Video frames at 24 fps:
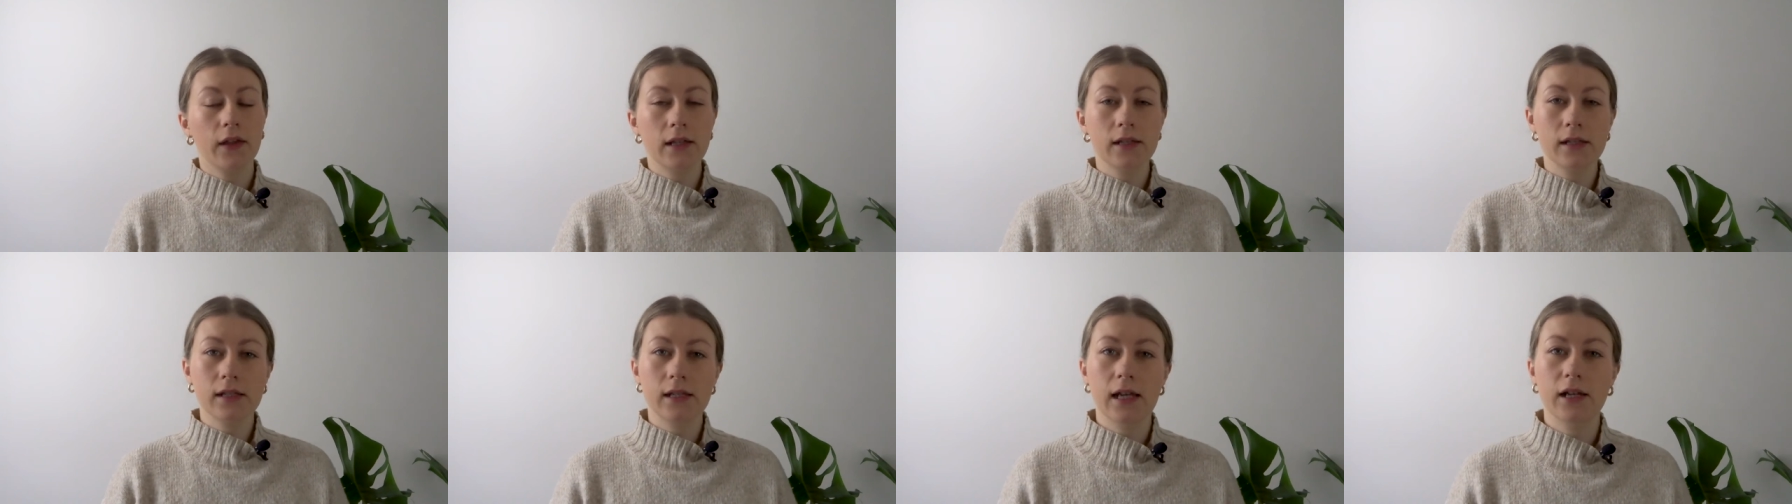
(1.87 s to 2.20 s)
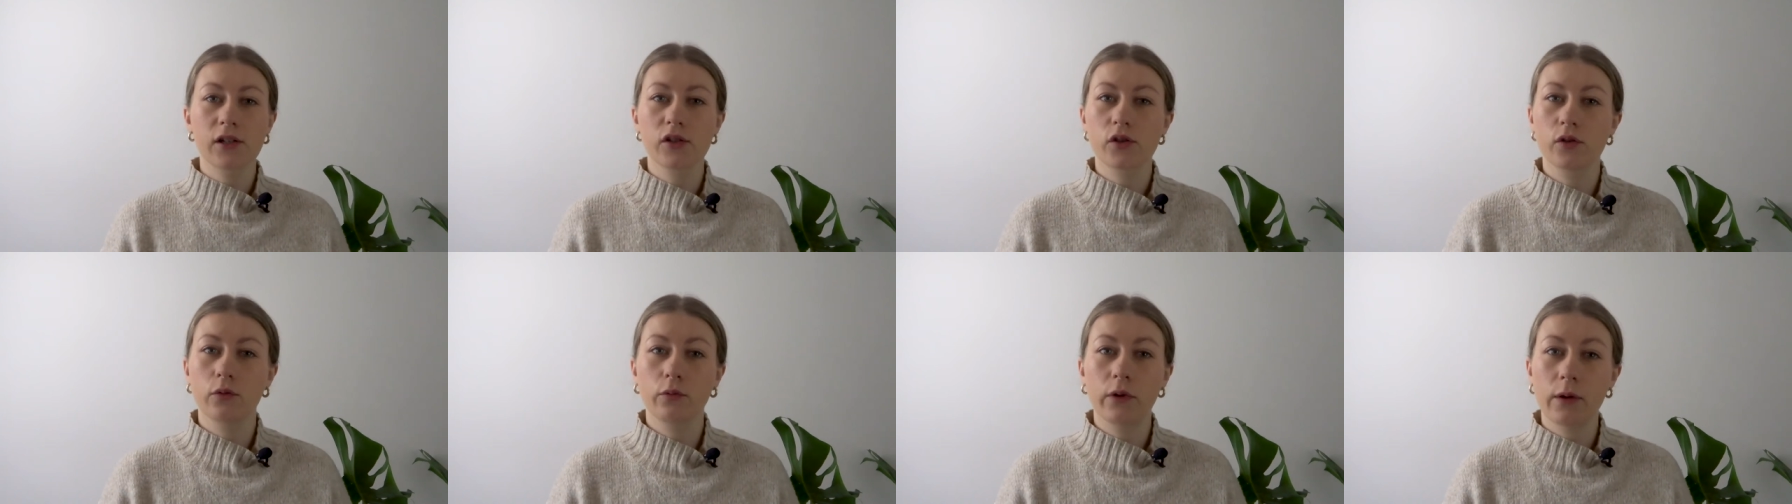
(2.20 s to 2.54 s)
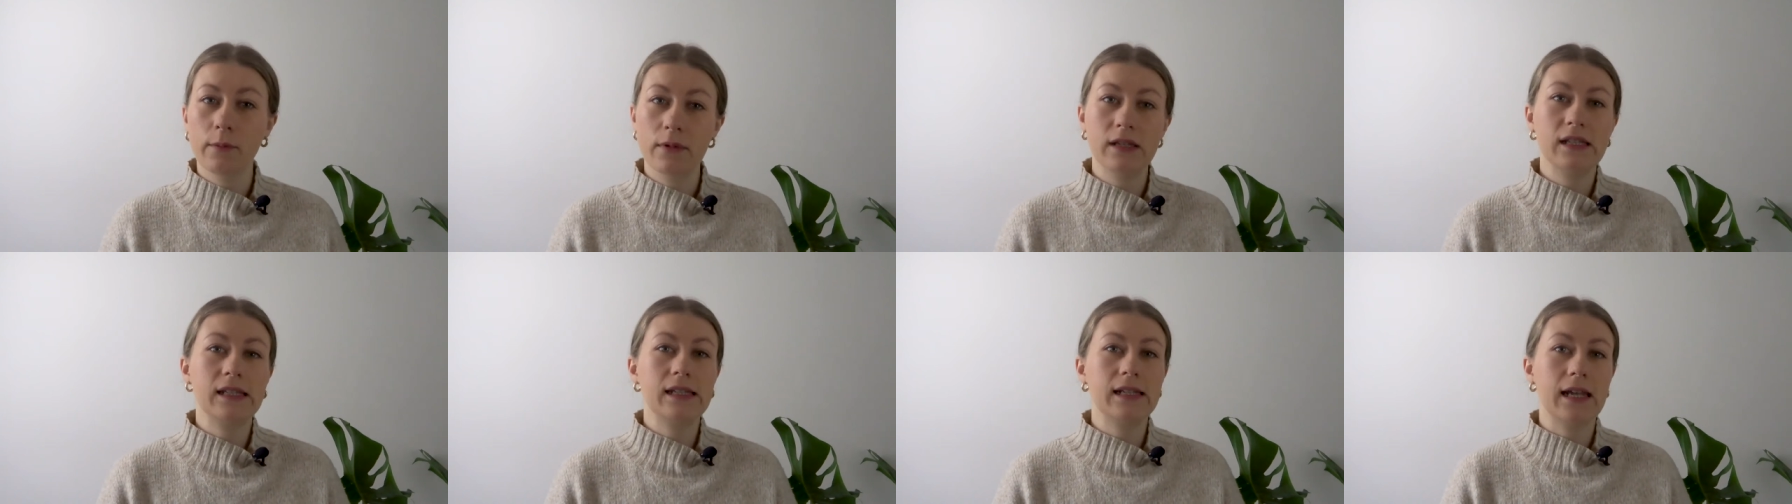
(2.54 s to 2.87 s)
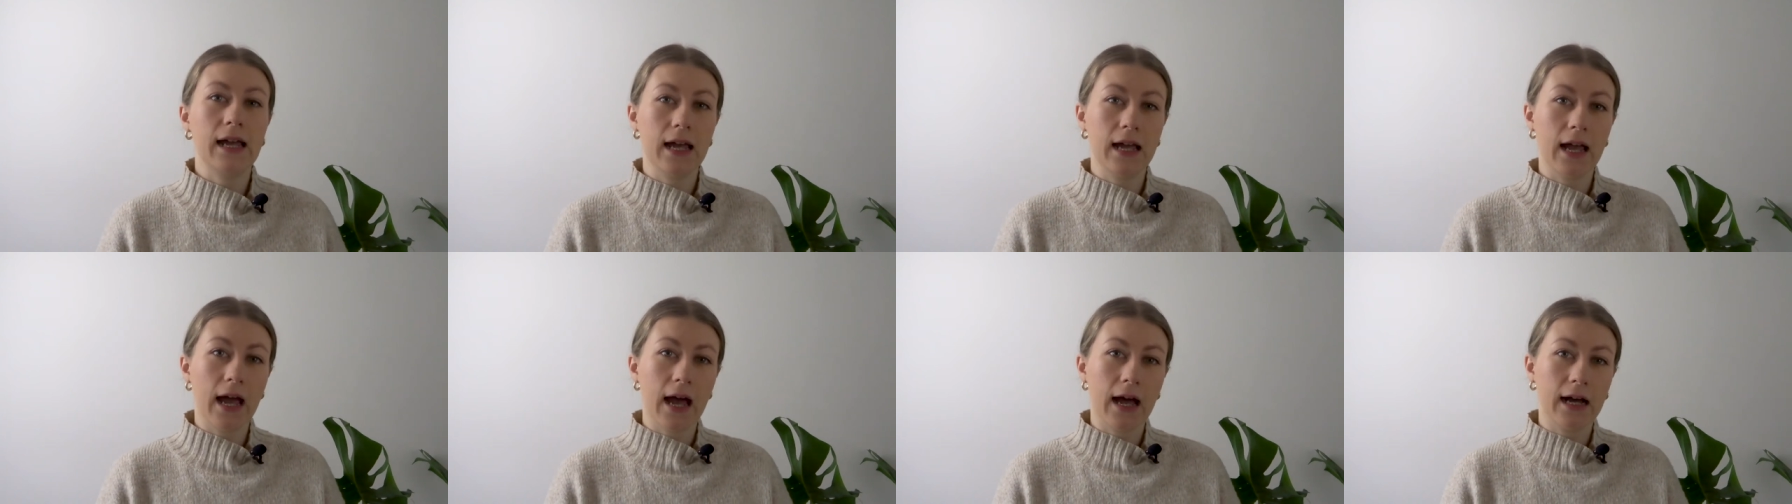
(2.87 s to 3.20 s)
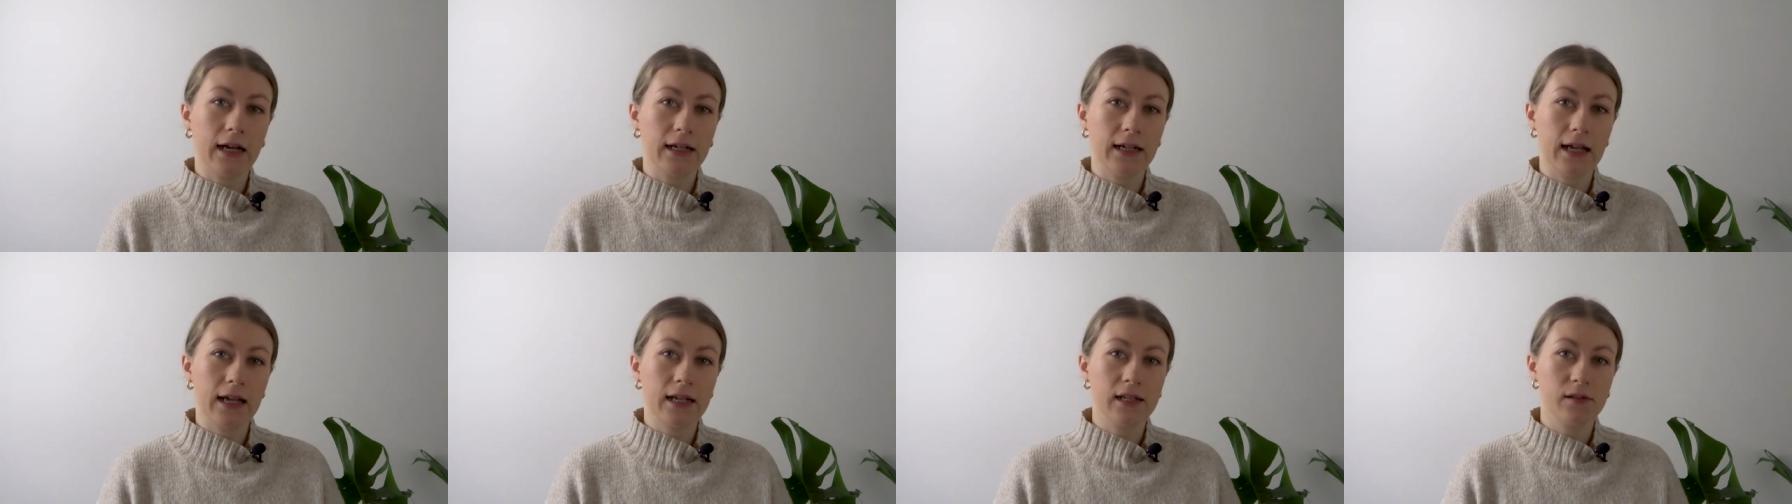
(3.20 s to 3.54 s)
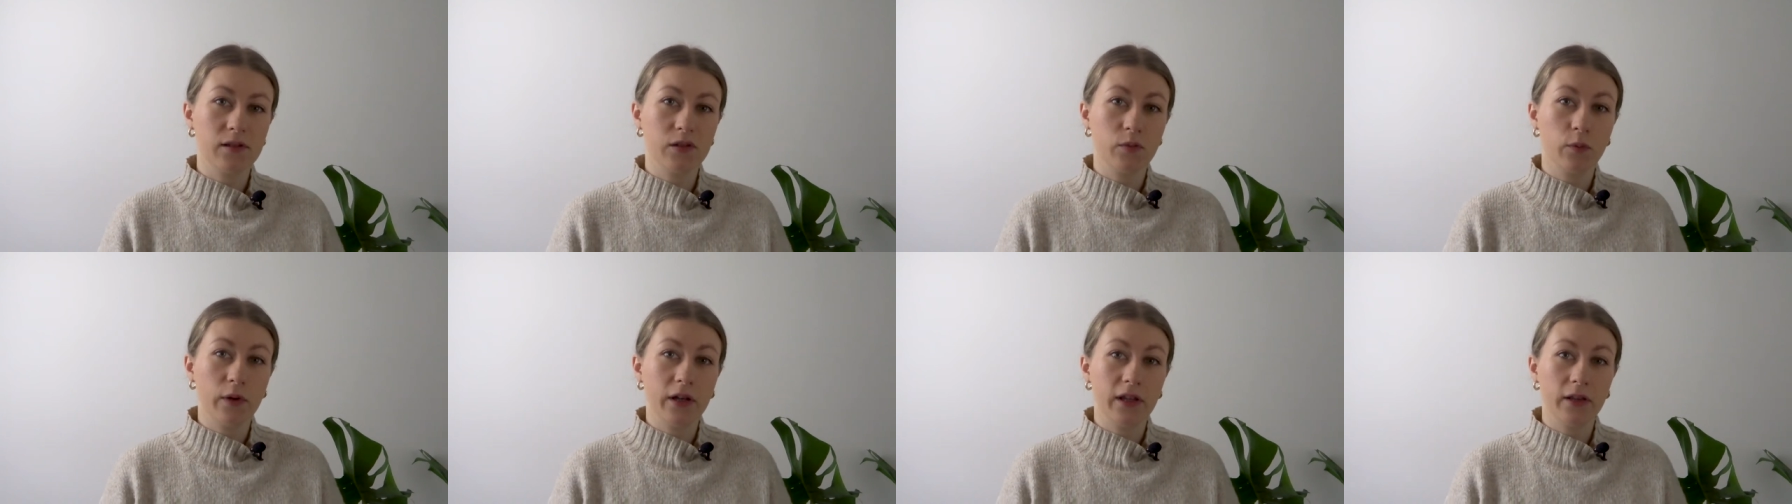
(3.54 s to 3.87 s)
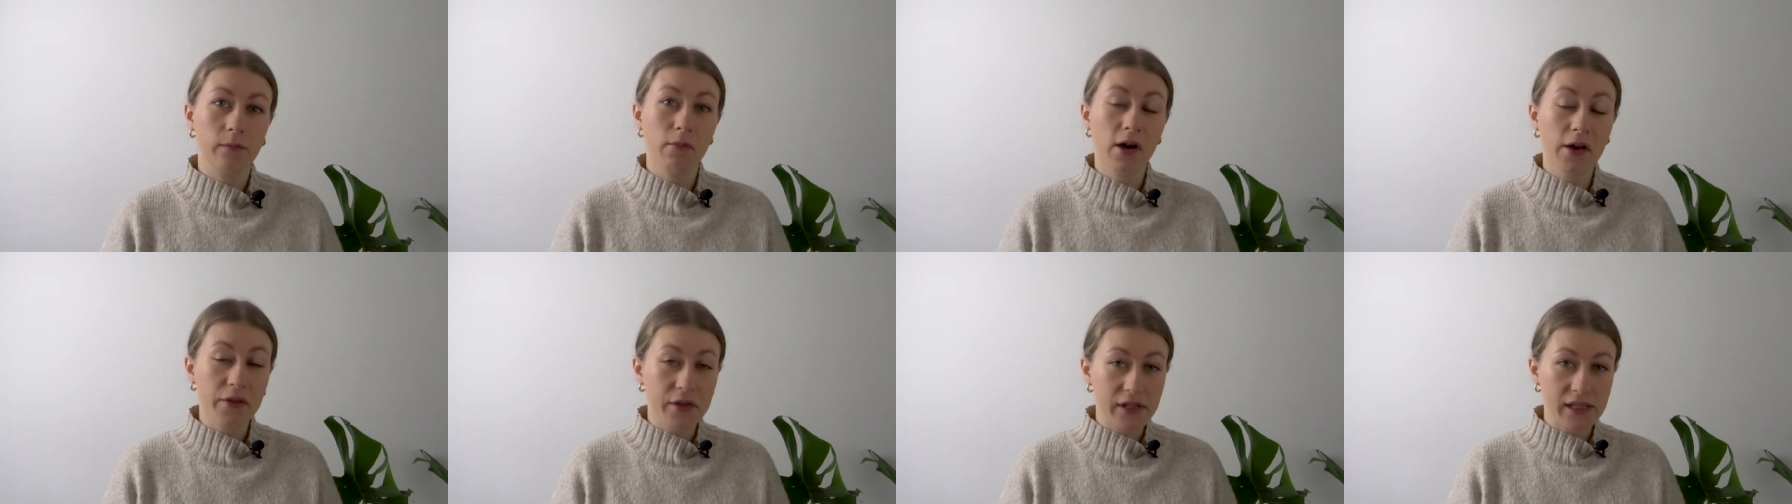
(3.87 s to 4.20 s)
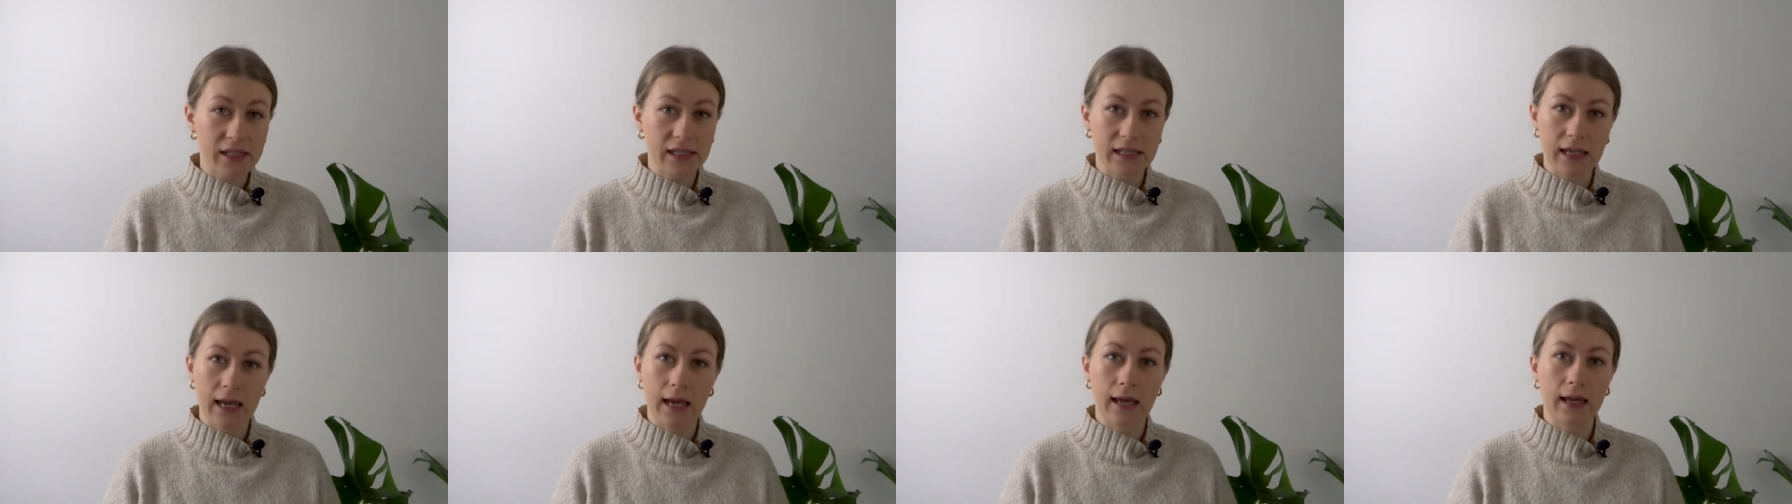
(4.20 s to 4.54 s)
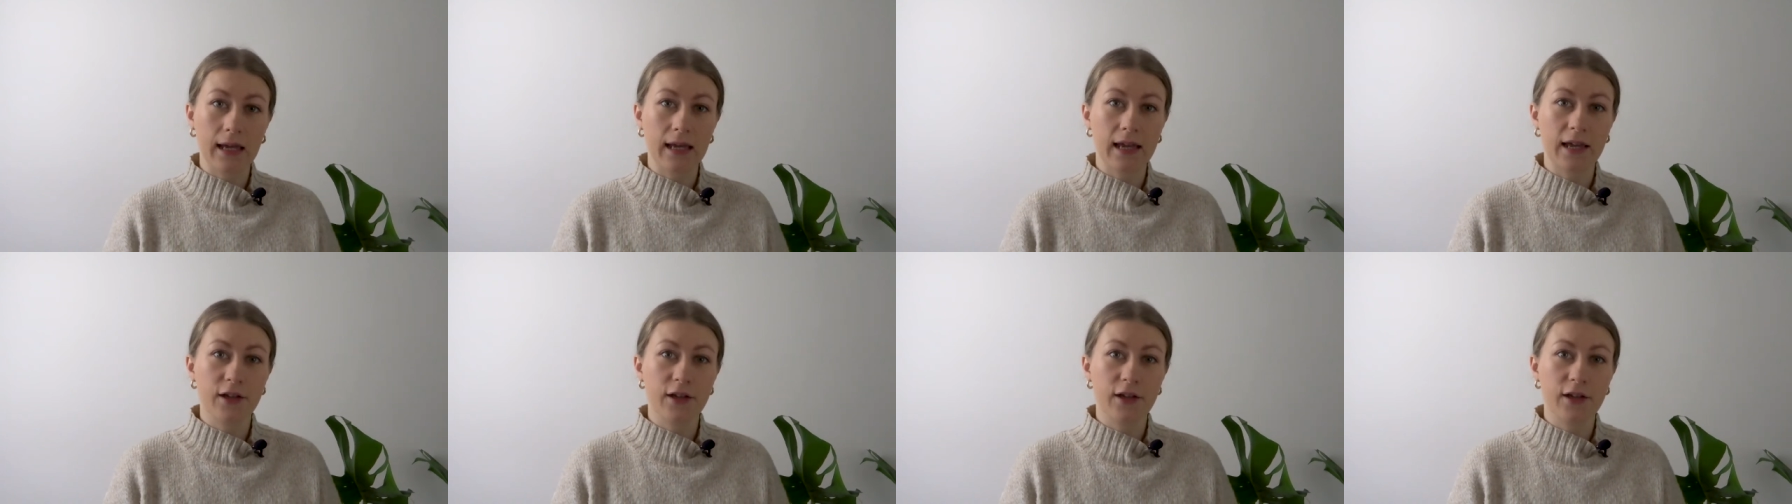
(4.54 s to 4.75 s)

International Women's Day and ended with Mother's Day,